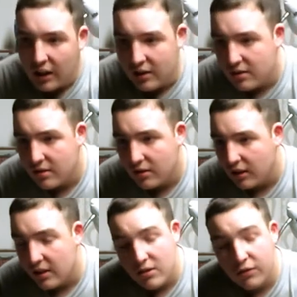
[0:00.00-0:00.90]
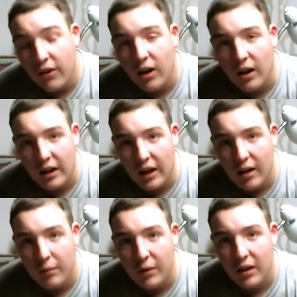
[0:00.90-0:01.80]
It's fun. I
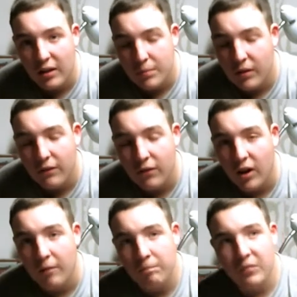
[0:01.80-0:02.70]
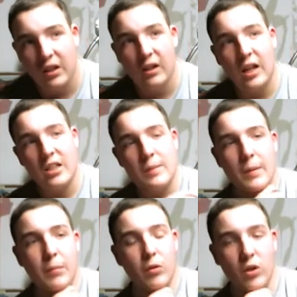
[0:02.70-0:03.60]
gotta admit, it's pretty fun. Lots of
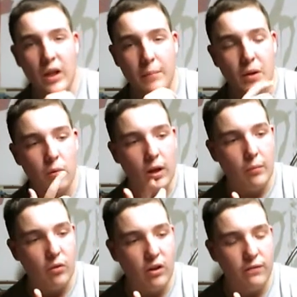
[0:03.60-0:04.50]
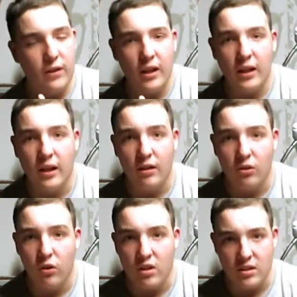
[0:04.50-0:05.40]
people look at me when I'm railfanning at a
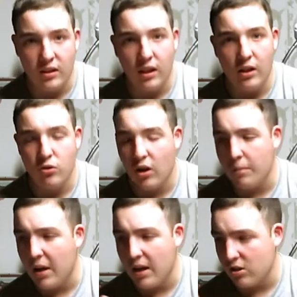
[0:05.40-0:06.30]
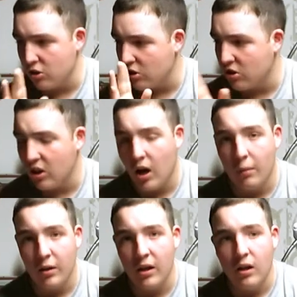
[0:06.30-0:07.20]
crossing. They drive past and just stare
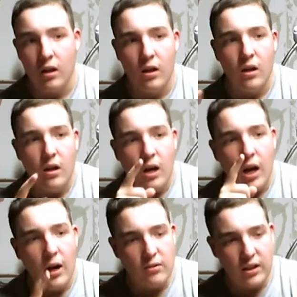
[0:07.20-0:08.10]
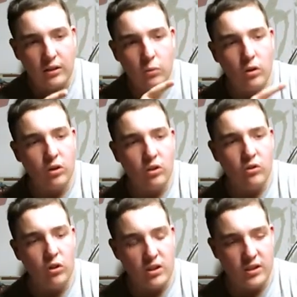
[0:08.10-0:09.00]
at me. I was at the one
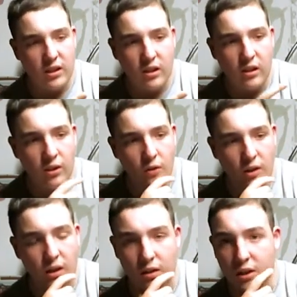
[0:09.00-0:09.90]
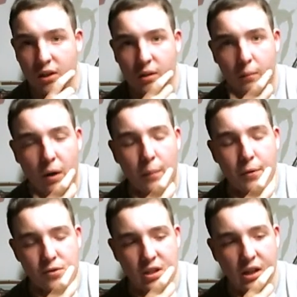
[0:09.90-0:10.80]
crossing in Cleona near
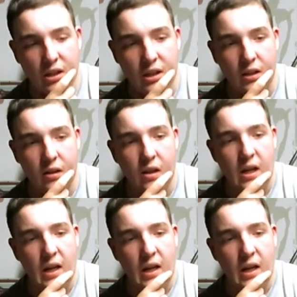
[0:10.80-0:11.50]
milepost 90,